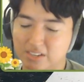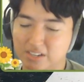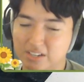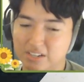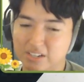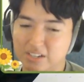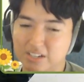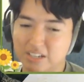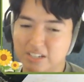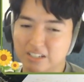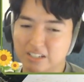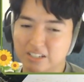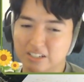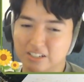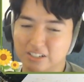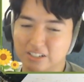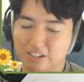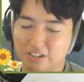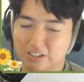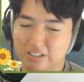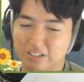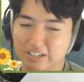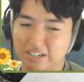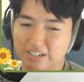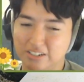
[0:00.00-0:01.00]
The
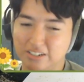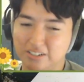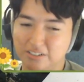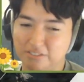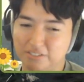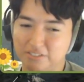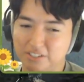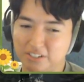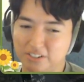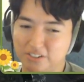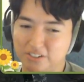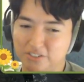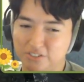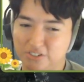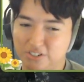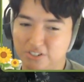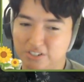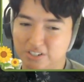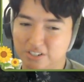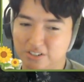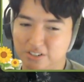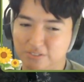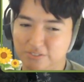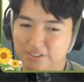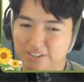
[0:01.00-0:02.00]
lowlands of Lenosha
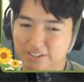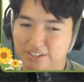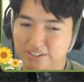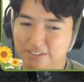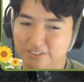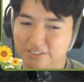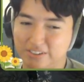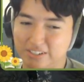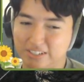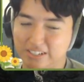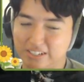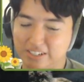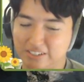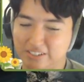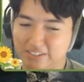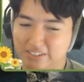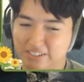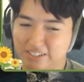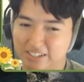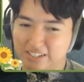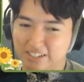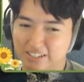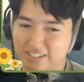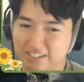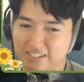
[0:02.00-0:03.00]
await you at the other side
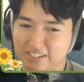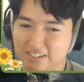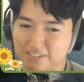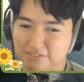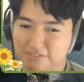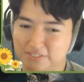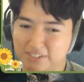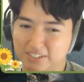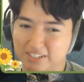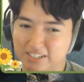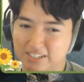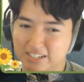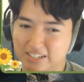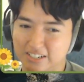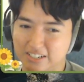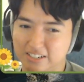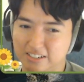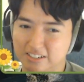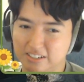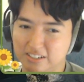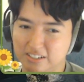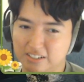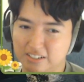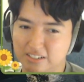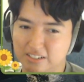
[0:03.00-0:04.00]
of the Tempest Gate.
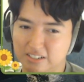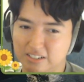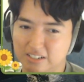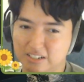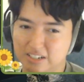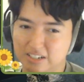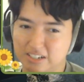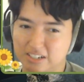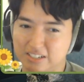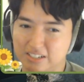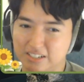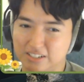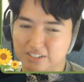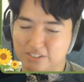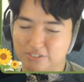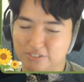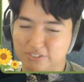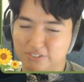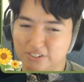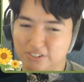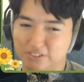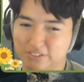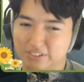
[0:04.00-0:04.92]
I guess we're going.